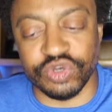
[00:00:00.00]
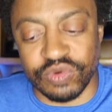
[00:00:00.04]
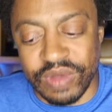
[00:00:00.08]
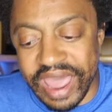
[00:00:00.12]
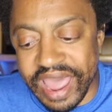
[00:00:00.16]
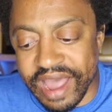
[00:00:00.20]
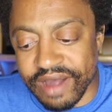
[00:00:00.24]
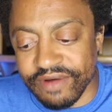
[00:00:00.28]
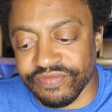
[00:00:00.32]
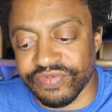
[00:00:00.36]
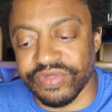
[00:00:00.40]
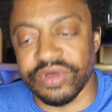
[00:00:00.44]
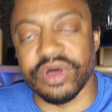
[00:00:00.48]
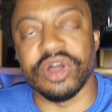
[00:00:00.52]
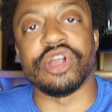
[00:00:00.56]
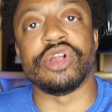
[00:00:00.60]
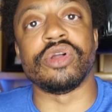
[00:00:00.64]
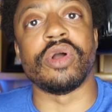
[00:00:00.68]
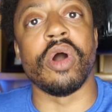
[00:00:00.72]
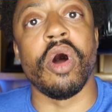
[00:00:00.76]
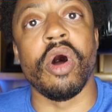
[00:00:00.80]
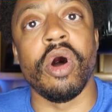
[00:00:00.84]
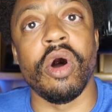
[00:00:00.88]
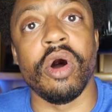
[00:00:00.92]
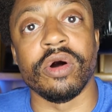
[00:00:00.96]
You have the
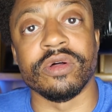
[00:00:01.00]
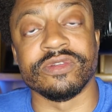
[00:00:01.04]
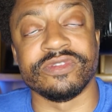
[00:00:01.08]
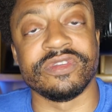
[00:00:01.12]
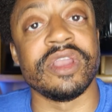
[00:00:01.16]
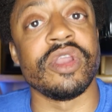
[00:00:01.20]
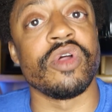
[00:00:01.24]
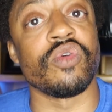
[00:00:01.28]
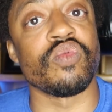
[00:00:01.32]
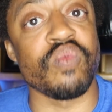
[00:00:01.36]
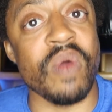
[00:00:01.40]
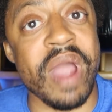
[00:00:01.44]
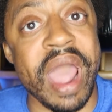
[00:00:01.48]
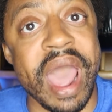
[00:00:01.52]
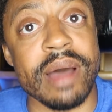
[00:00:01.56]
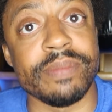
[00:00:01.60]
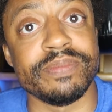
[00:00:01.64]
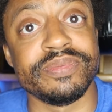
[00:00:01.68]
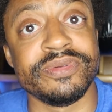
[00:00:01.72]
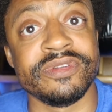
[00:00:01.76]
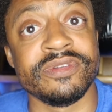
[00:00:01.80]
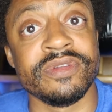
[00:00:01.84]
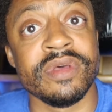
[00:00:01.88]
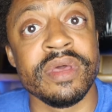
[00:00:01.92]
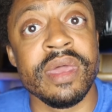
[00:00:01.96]
gauze and the
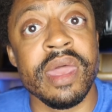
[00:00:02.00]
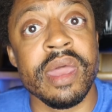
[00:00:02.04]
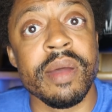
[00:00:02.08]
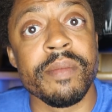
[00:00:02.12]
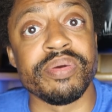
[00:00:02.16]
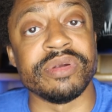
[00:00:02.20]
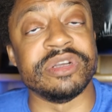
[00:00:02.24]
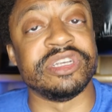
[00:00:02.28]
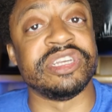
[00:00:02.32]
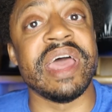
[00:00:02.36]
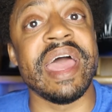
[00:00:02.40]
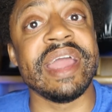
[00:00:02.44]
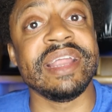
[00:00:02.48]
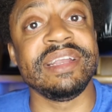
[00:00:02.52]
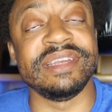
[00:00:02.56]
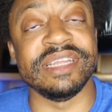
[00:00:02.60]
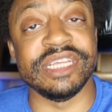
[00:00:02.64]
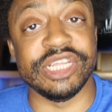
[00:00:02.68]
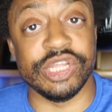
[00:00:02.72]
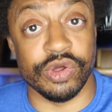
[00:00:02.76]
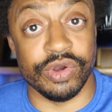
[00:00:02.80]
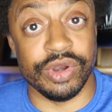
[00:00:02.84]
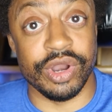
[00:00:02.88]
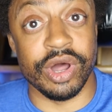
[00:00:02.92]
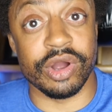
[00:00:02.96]
wraps
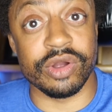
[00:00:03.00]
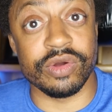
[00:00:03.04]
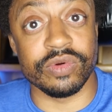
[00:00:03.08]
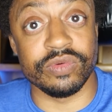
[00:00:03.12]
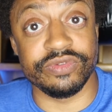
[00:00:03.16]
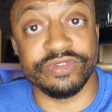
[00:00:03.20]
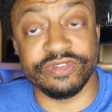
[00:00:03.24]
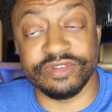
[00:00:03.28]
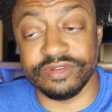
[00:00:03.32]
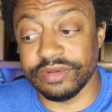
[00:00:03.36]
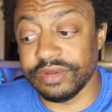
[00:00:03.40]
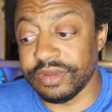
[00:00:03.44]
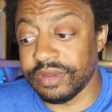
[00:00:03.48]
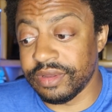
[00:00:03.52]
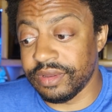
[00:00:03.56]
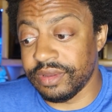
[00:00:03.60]
protecting your knuckles.